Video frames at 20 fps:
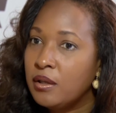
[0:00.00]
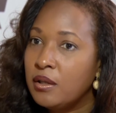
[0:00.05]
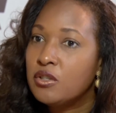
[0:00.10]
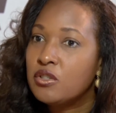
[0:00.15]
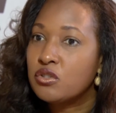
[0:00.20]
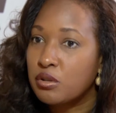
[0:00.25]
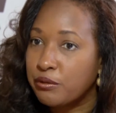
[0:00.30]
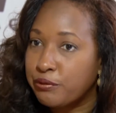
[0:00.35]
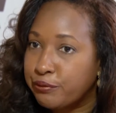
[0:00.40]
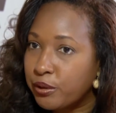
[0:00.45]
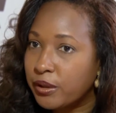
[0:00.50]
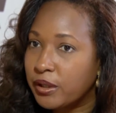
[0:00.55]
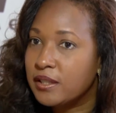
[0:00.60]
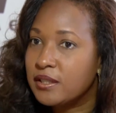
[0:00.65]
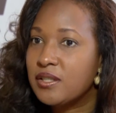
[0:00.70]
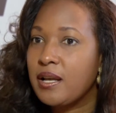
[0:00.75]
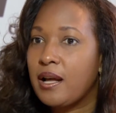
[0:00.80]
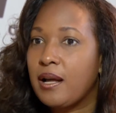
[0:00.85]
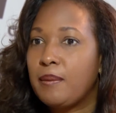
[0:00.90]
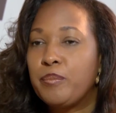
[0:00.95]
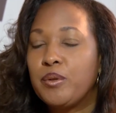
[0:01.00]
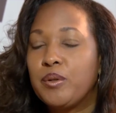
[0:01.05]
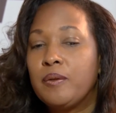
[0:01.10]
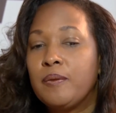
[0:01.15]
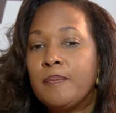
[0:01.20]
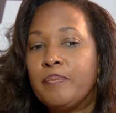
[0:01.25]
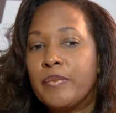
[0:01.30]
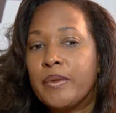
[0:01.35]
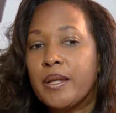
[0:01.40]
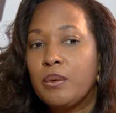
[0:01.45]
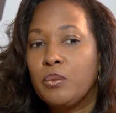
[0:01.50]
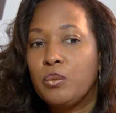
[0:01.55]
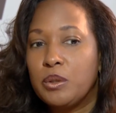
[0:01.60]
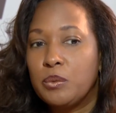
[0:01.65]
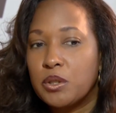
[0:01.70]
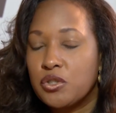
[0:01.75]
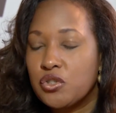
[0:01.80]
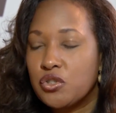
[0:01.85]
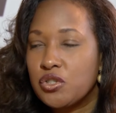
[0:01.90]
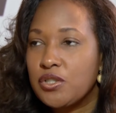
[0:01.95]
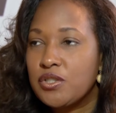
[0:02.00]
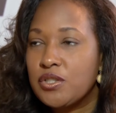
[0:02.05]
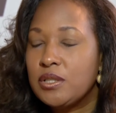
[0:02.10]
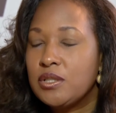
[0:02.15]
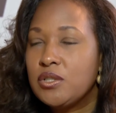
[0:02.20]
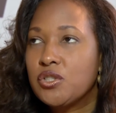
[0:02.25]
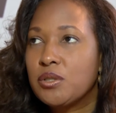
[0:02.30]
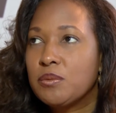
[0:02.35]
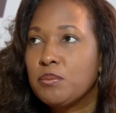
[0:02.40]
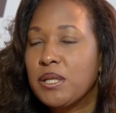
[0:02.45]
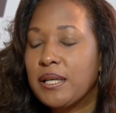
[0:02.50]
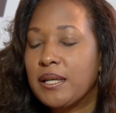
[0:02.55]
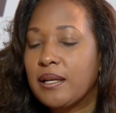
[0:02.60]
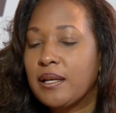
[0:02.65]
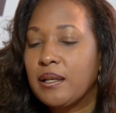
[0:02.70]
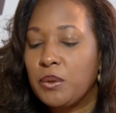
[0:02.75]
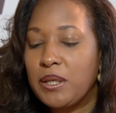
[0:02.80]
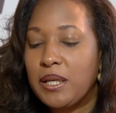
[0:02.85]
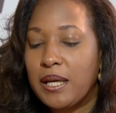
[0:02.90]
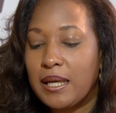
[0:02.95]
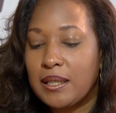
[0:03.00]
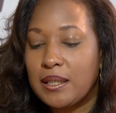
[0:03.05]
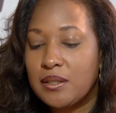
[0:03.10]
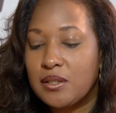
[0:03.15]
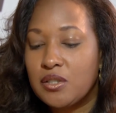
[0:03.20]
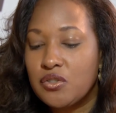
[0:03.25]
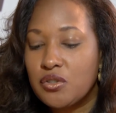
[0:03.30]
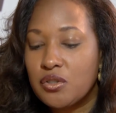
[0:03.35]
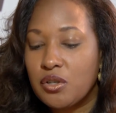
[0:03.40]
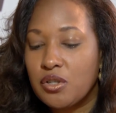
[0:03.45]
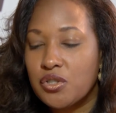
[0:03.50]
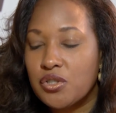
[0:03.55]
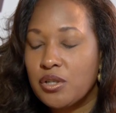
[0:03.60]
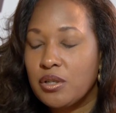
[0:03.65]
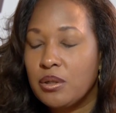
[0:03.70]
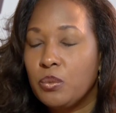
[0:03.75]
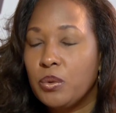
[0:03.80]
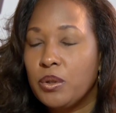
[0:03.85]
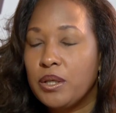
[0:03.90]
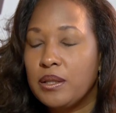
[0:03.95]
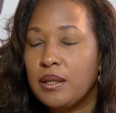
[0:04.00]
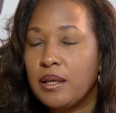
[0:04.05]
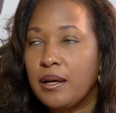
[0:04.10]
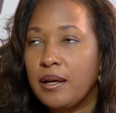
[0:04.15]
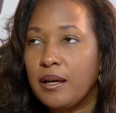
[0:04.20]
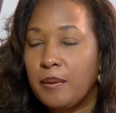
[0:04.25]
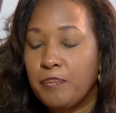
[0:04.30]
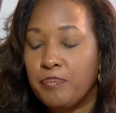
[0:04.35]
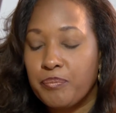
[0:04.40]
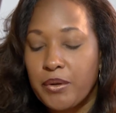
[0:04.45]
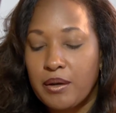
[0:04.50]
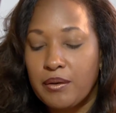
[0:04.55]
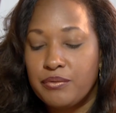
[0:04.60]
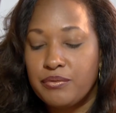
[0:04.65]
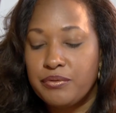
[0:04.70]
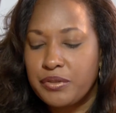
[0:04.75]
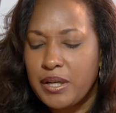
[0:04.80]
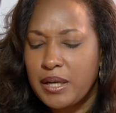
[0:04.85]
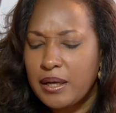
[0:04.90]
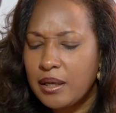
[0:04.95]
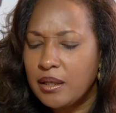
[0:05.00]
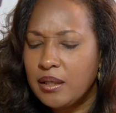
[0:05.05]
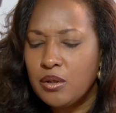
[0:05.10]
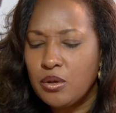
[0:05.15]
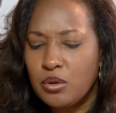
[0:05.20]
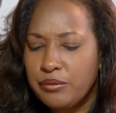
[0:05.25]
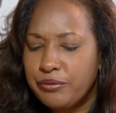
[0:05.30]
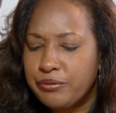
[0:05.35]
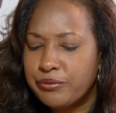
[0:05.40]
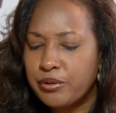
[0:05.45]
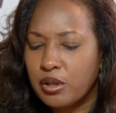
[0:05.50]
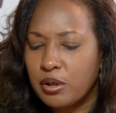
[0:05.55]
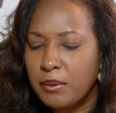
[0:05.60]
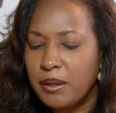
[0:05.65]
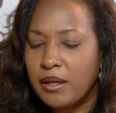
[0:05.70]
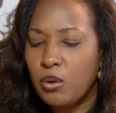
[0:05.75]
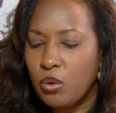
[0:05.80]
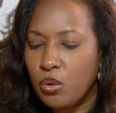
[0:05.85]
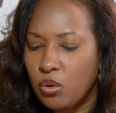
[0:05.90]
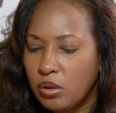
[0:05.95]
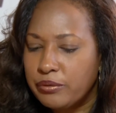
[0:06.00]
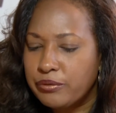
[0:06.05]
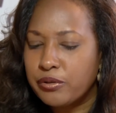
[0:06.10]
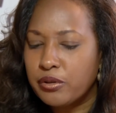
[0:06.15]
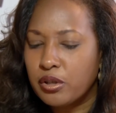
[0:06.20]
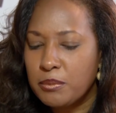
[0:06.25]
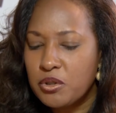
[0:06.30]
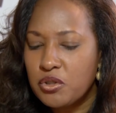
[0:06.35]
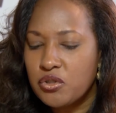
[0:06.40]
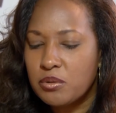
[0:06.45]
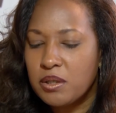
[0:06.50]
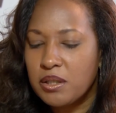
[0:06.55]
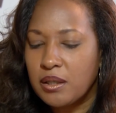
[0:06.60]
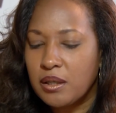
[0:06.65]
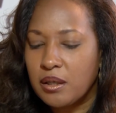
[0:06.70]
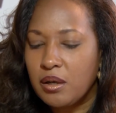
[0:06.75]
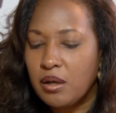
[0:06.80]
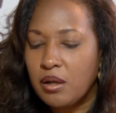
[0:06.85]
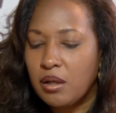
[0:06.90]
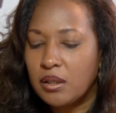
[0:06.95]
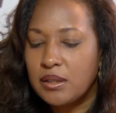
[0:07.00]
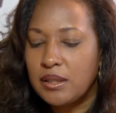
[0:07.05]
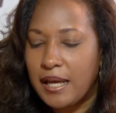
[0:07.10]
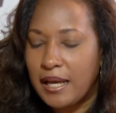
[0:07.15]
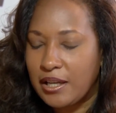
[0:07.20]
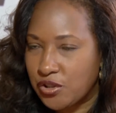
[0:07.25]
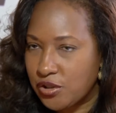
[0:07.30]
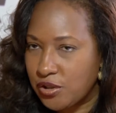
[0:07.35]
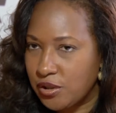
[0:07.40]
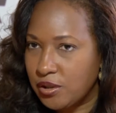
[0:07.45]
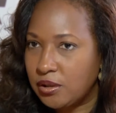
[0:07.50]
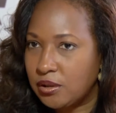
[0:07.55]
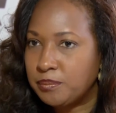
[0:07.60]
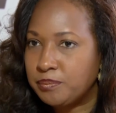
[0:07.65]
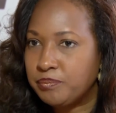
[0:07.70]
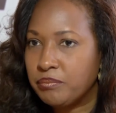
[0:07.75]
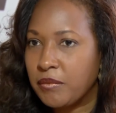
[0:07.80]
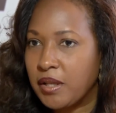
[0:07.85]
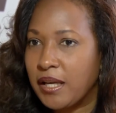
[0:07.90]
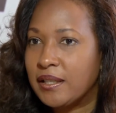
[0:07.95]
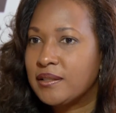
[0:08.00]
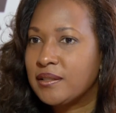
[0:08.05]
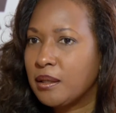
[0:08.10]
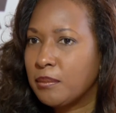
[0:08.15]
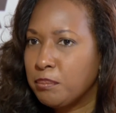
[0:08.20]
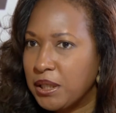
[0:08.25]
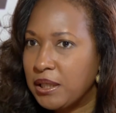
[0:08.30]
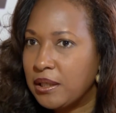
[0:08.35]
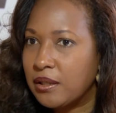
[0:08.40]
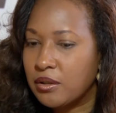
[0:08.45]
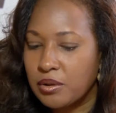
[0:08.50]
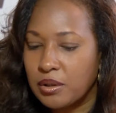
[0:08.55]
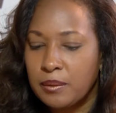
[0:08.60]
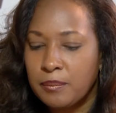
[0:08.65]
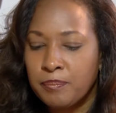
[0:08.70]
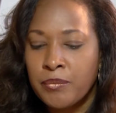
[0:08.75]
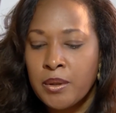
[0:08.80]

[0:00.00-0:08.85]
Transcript: So for example, we were just in Jamaica and we had a discussion with a very good firm, an old firm in Jamaica called National, and it's a bakery.